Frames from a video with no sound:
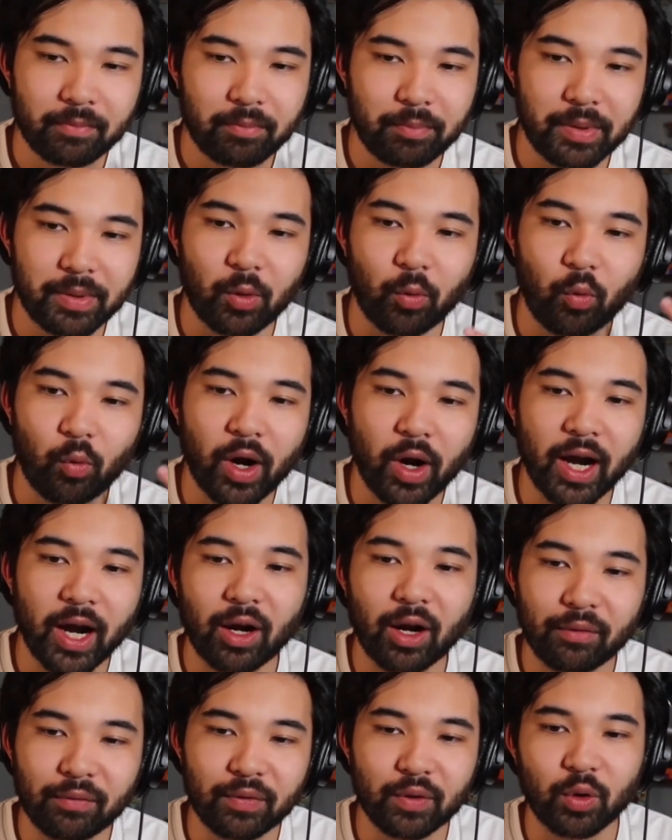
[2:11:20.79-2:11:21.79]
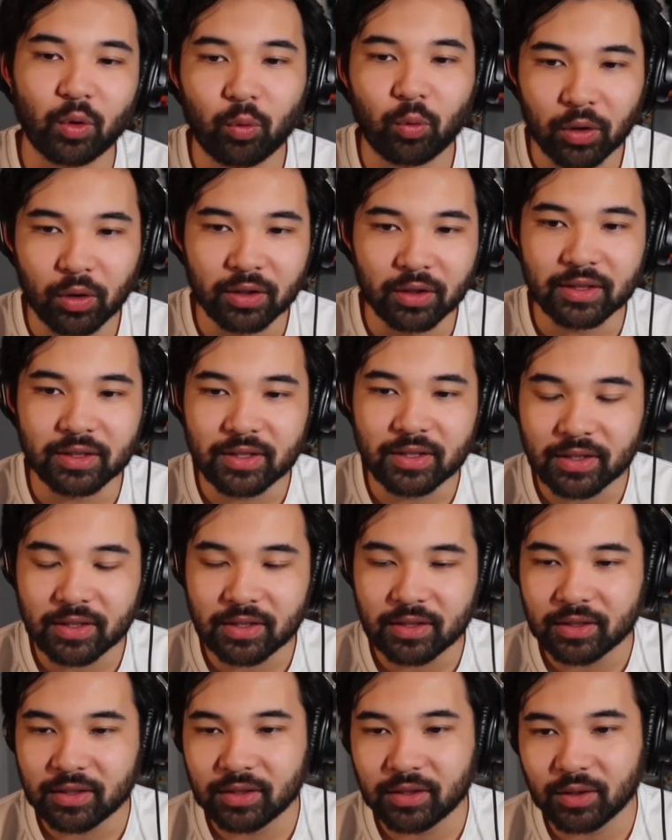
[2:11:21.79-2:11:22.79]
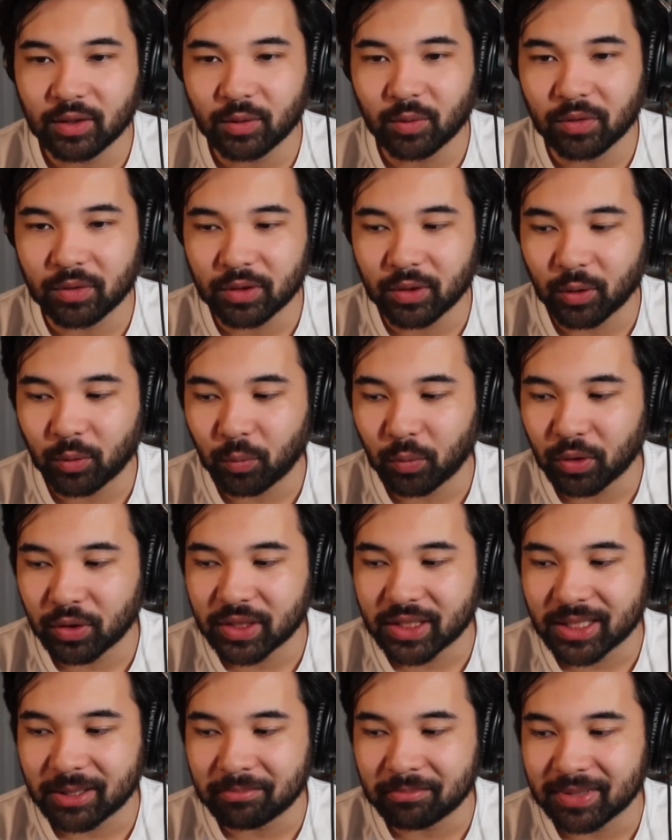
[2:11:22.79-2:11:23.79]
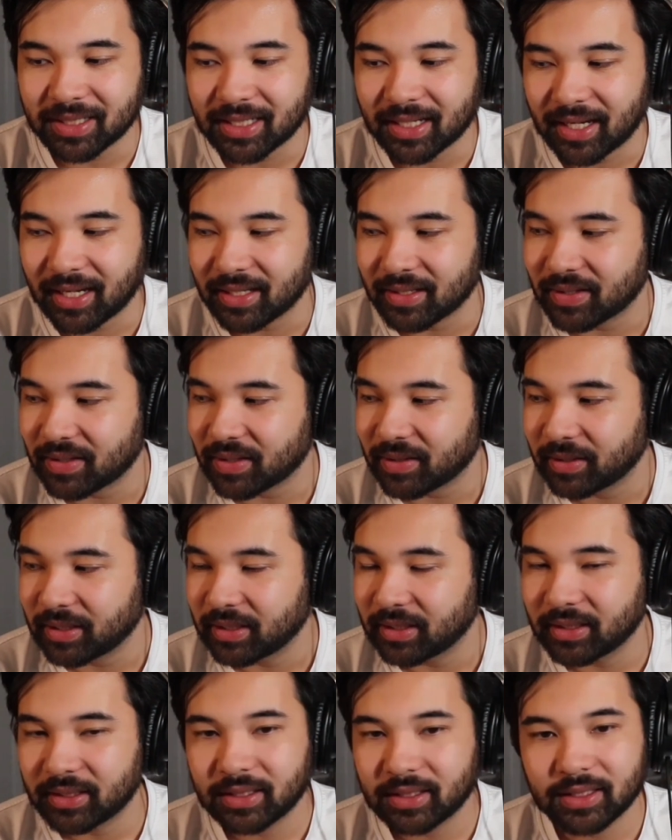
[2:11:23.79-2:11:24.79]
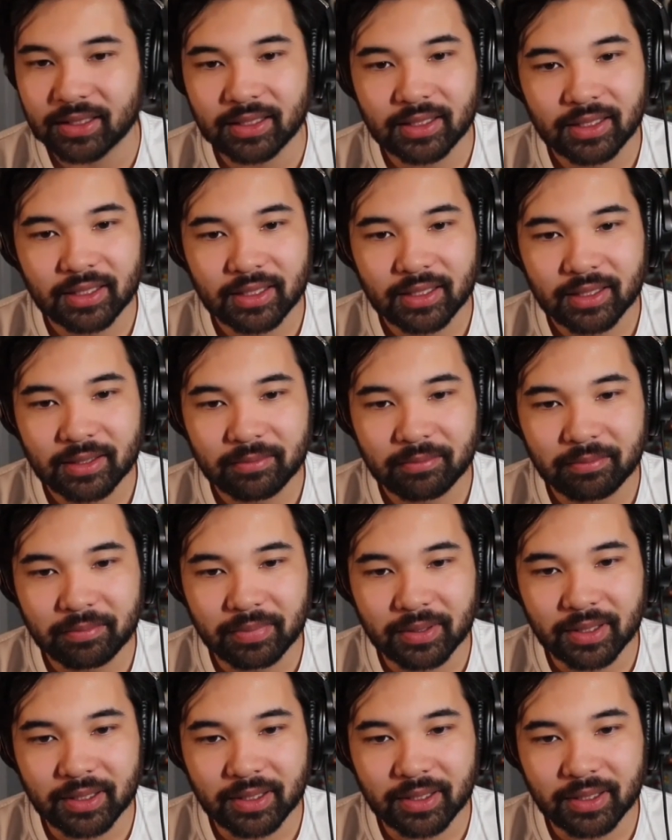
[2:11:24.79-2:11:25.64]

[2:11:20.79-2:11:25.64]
Be aware of your words. Your words hypnotize. Be